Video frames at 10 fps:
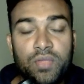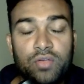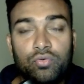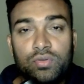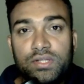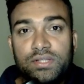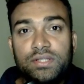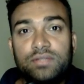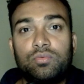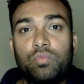so this
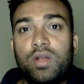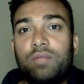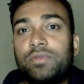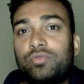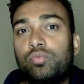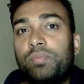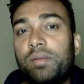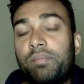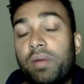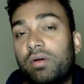is one of the
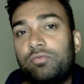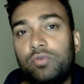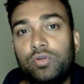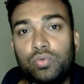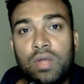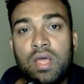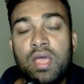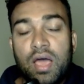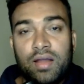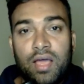super powerful tool,
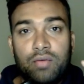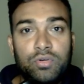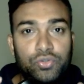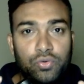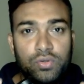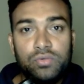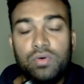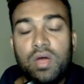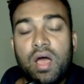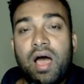and I will show
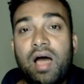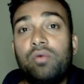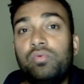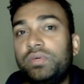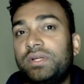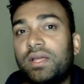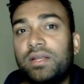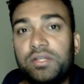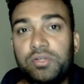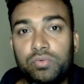you how we can
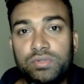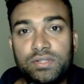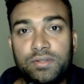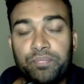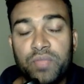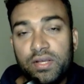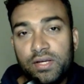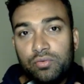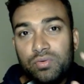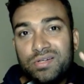use it.
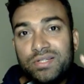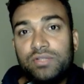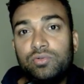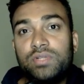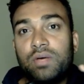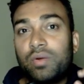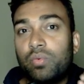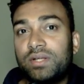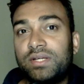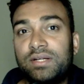It will reduce our
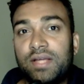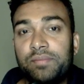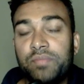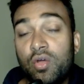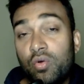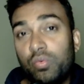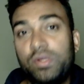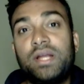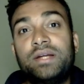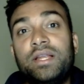working time,
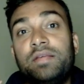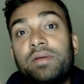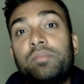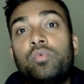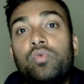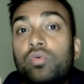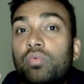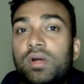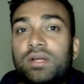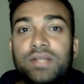we can deliver more
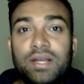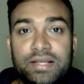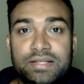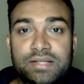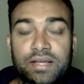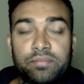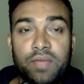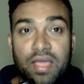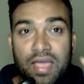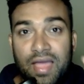work in a less time,
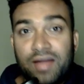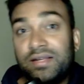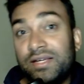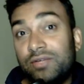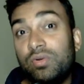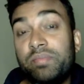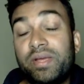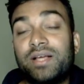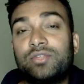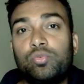and it will
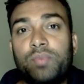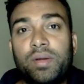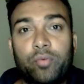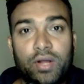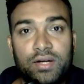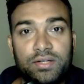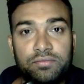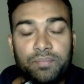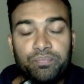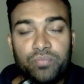make us super
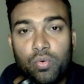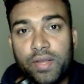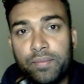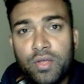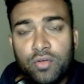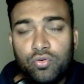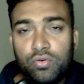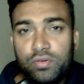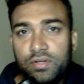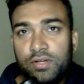productive. Okay,
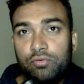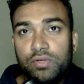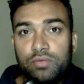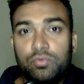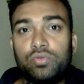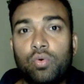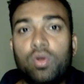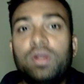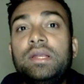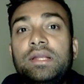so if we use
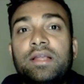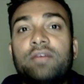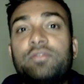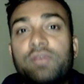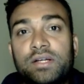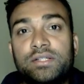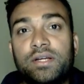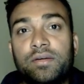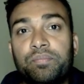only left function,